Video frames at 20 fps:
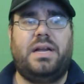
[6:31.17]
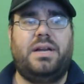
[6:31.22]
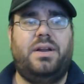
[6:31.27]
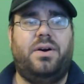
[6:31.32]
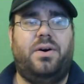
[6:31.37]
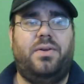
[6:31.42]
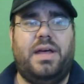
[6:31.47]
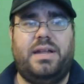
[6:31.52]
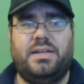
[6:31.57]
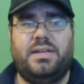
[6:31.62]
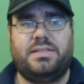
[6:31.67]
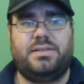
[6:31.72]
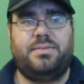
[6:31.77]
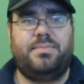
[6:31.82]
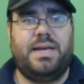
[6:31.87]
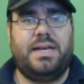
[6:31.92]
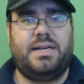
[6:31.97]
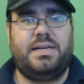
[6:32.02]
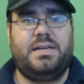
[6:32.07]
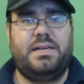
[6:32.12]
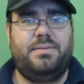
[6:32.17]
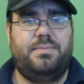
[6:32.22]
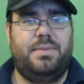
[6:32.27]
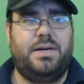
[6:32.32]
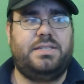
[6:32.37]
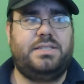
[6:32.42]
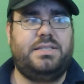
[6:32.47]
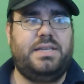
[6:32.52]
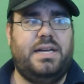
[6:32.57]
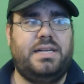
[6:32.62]
I know that doesn't make
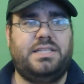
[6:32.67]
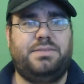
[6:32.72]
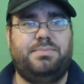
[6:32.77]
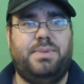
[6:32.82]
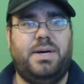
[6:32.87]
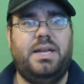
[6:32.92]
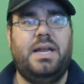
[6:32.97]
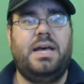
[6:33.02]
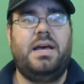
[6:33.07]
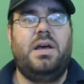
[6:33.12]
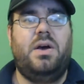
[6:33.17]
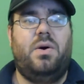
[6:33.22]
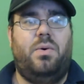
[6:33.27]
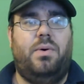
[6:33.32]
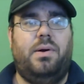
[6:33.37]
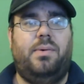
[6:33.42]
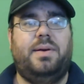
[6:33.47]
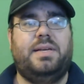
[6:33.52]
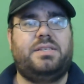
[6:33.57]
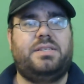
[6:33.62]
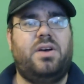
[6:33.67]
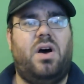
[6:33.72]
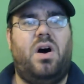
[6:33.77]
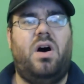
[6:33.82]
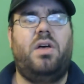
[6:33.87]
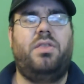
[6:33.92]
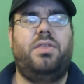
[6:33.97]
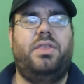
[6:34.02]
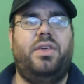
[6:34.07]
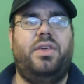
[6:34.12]
much sense, but when we
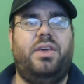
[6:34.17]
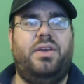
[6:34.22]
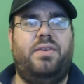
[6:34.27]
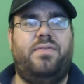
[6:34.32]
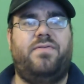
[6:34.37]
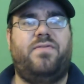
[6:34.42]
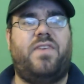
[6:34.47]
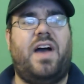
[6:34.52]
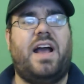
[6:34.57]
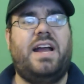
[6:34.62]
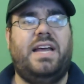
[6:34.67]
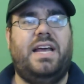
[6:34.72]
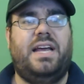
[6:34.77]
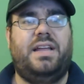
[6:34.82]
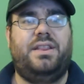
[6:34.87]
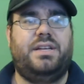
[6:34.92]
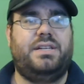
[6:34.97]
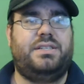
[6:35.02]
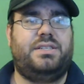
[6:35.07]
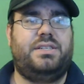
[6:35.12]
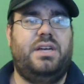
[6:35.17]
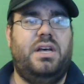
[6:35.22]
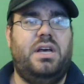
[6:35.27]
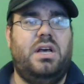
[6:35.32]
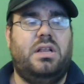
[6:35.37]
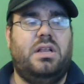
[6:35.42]
saw the fighting this